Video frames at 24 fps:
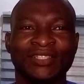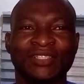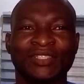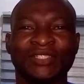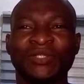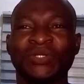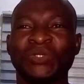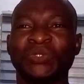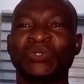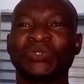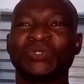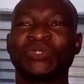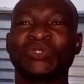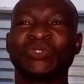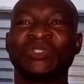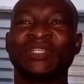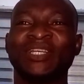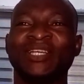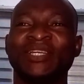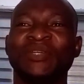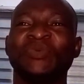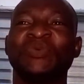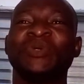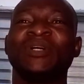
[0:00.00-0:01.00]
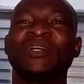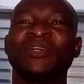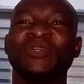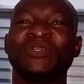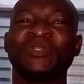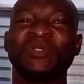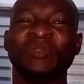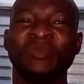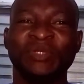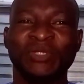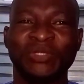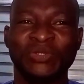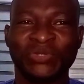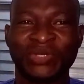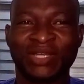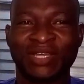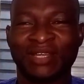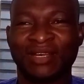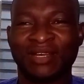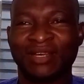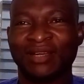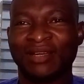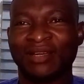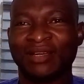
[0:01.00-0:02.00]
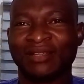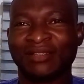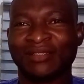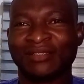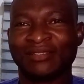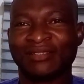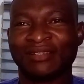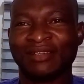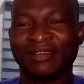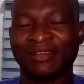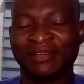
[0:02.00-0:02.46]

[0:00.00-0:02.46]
So today we're going to be looking at